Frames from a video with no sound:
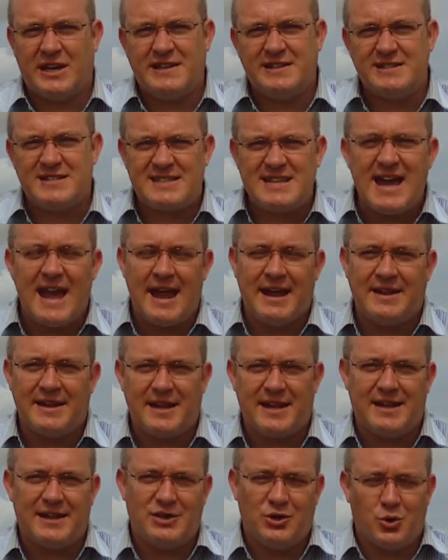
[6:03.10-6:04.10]
Instead,
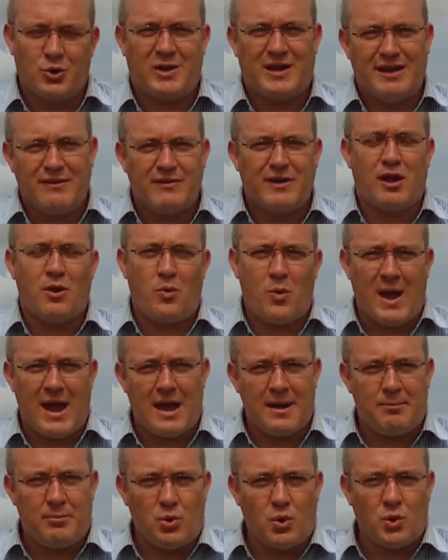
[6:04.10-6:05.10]
you're giving away
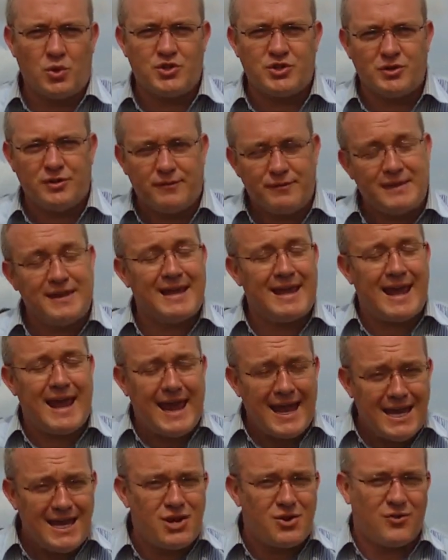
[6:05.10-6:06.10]
a portion of the
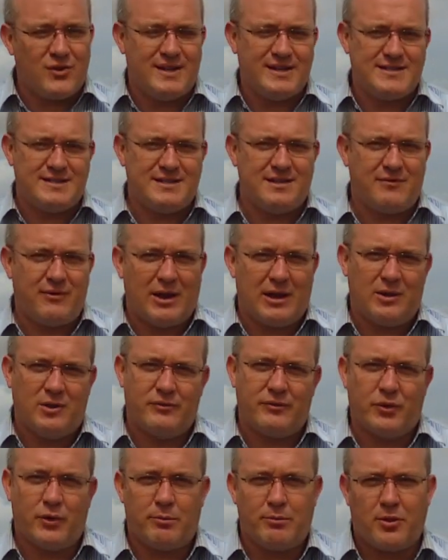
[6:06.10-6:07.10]
increase in the value
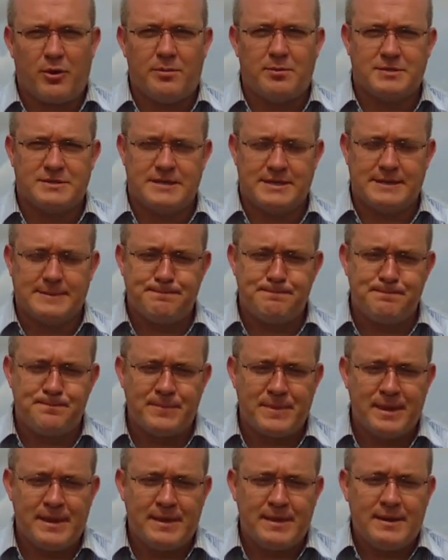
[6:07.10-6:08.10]
of your property.
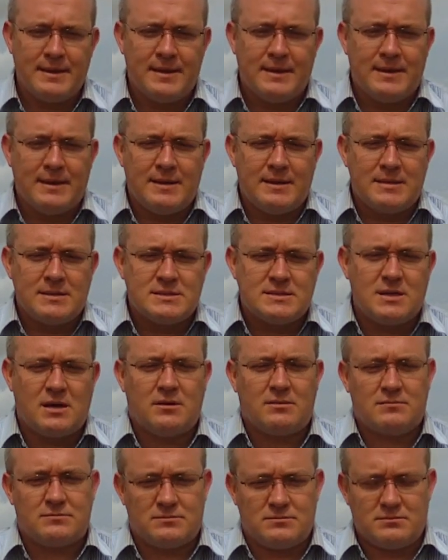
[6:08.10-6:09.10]

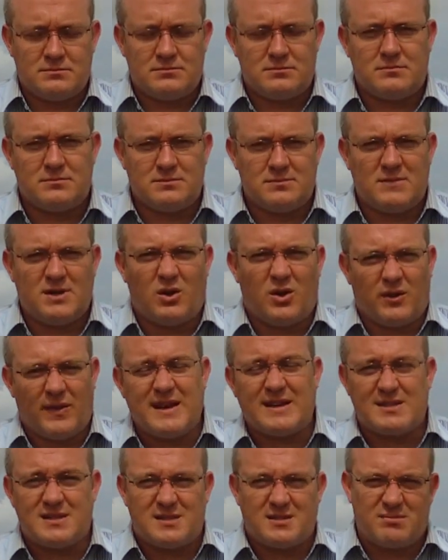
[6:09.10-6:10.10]
So, you know,
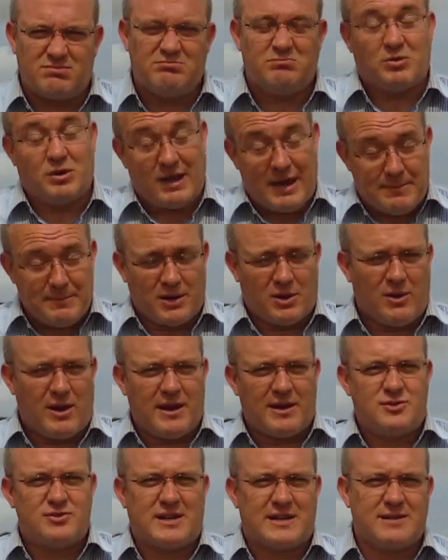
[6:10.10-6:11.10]
that can be quite
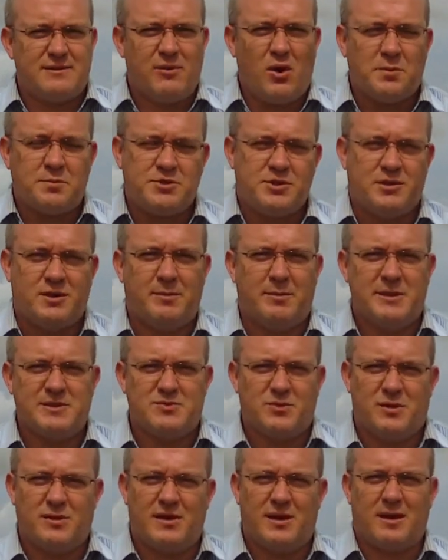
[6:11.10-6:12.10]
an attractive option. Depends
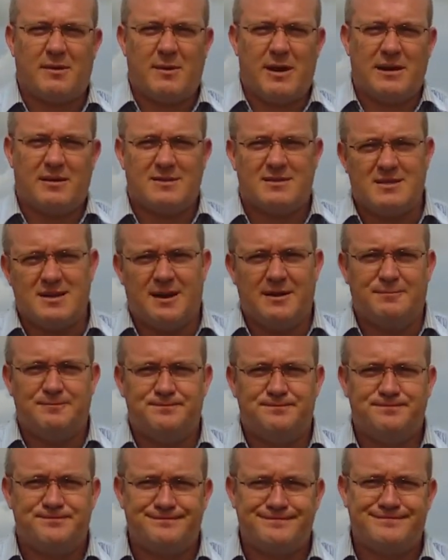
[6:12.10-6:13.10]
what you think about, you
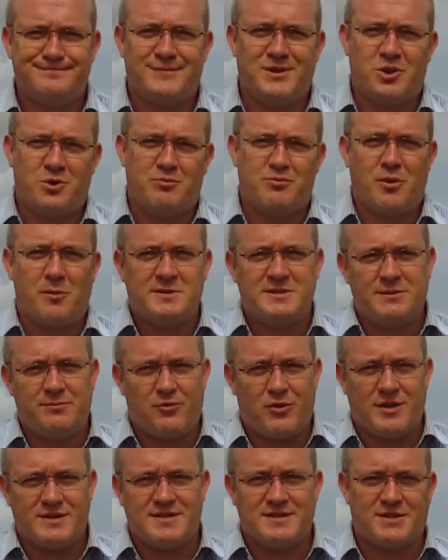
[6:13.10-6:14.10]
know, property
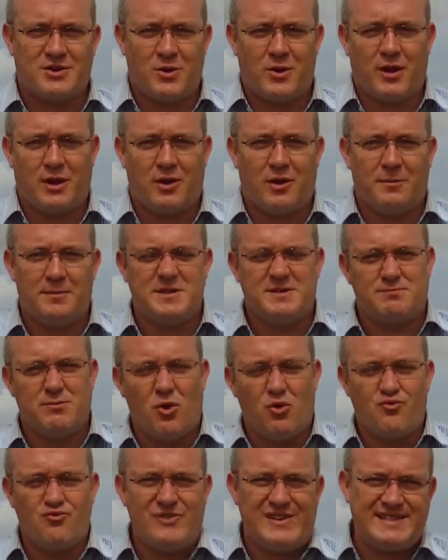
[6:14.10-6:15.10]
prices going up. It's
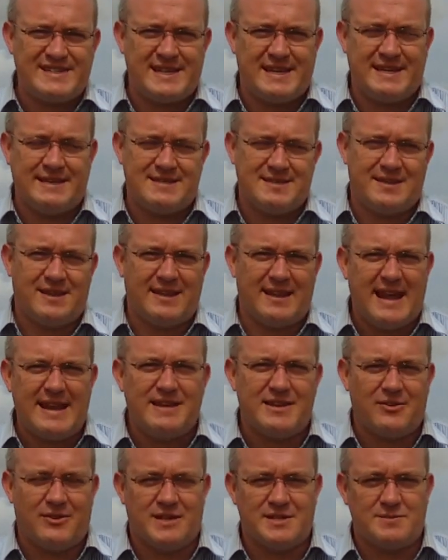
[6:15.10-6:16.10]
more risky to the
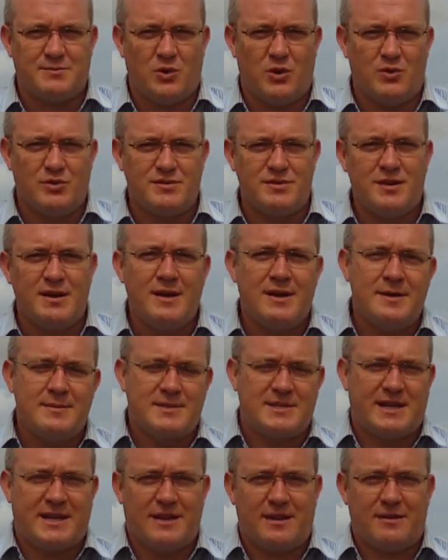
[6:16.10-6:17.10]
lender, I suppose,
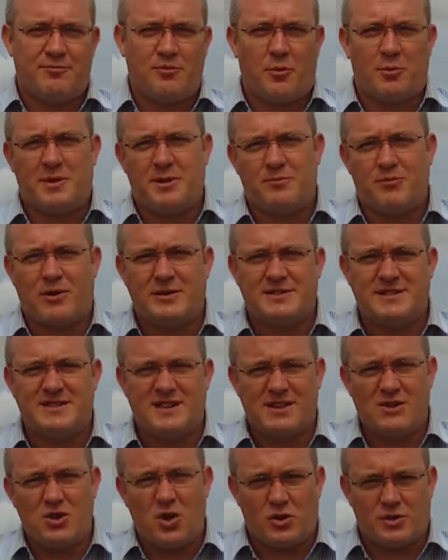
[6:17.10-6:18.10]
particularly if property prices
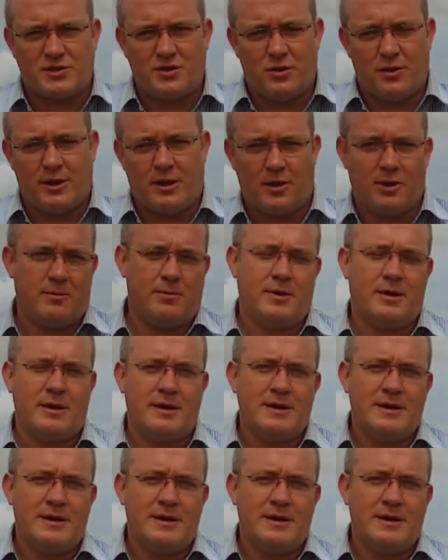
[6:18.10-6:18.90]
are not going up.